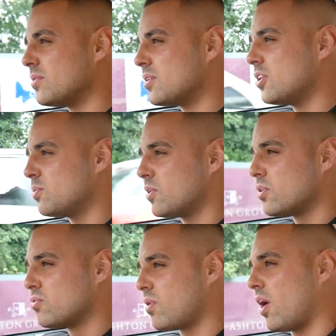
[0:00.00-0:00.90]
because we're
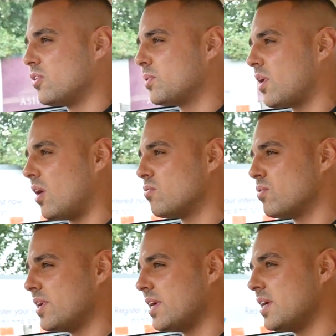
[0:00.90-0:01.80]
on the roads, we can't
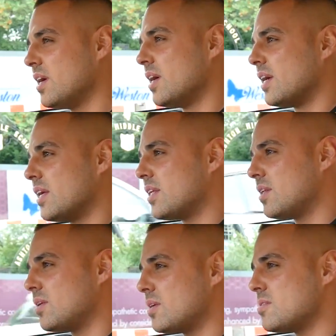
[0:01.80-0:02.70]
really
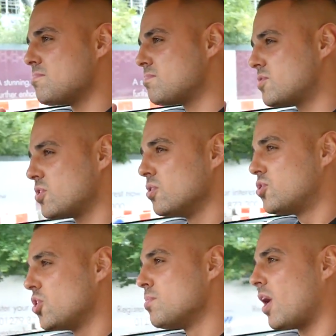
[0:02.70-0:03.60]
do
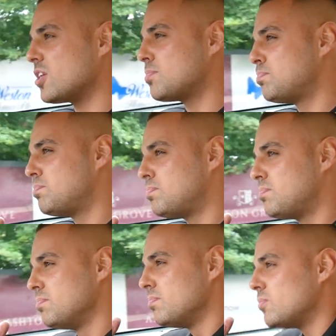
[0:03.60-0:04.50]
too much
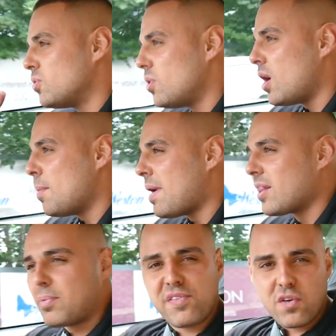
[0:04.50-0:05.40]
about
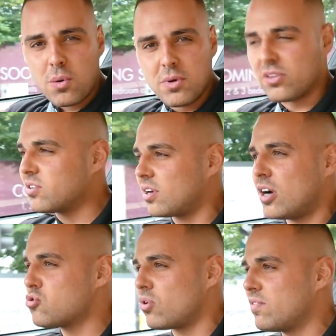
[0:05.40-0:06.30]
the performance, because I
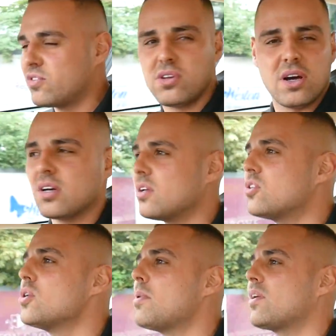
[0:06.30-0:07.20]
can't drive like
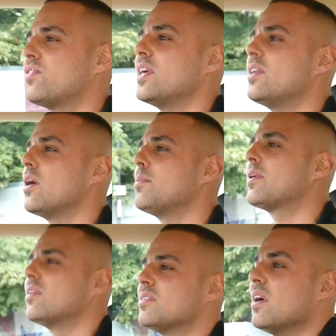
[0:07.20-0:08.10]
too much of an idiot,
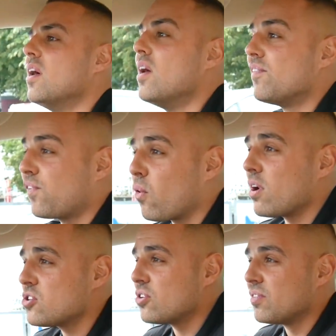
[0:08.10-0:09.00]
because
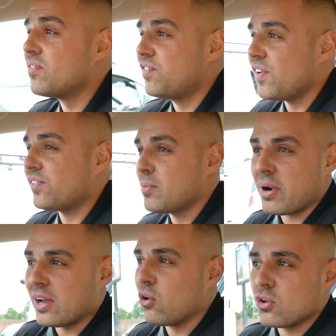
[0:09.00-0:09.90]
450
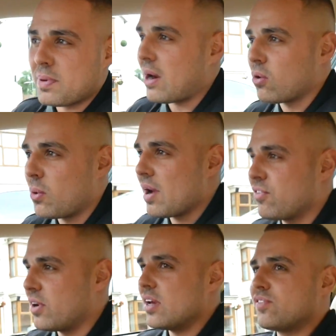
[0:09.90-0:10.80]
brake horsepower or
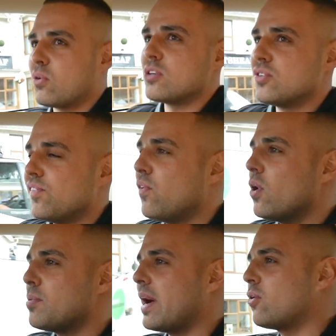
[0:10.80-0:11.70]
whatever it is,
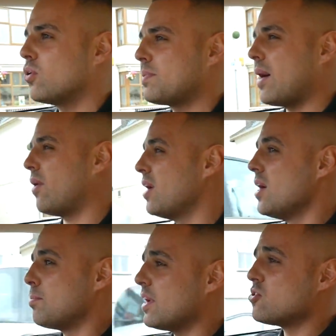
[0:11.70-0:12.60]
440 brake horsepower,
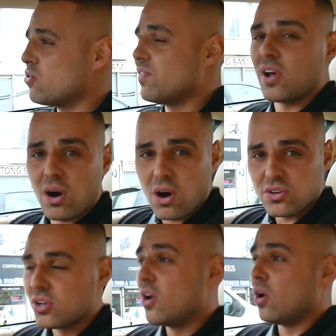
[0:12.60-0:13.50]
being driven
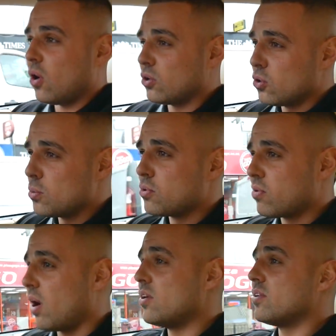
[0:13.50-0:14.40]
hard on a normal
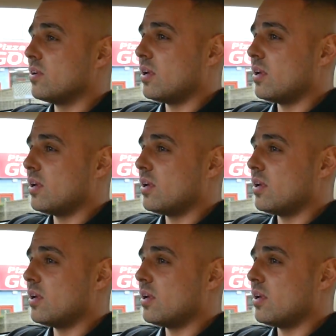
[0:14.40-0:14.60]
road